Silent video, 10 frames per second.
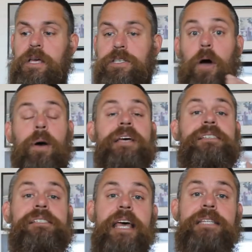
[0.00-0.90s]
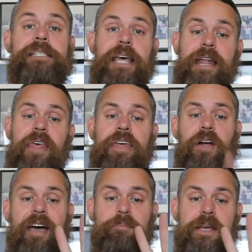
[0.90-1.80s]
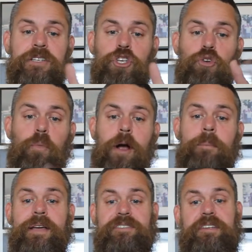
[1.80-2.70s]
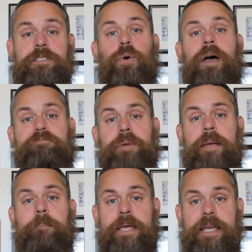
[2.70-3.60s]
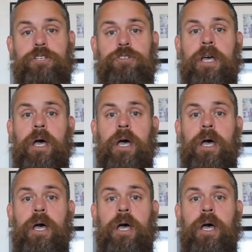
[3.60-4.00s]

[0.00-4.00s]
So since then, there have been 2 more presidents who have been impeached.